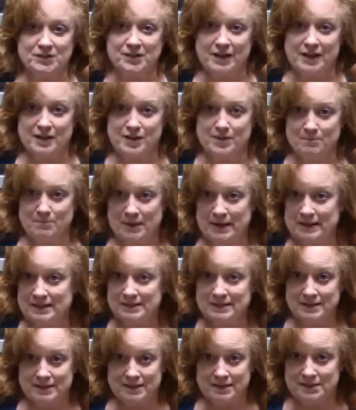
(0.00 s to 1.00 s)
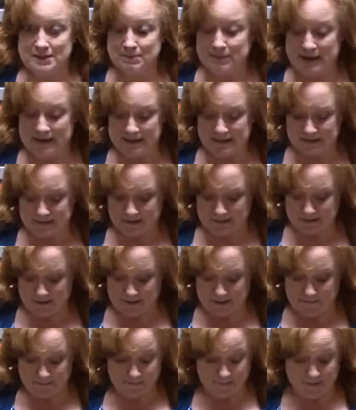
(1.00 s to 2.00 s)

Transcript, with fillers: Okay, your basic spices.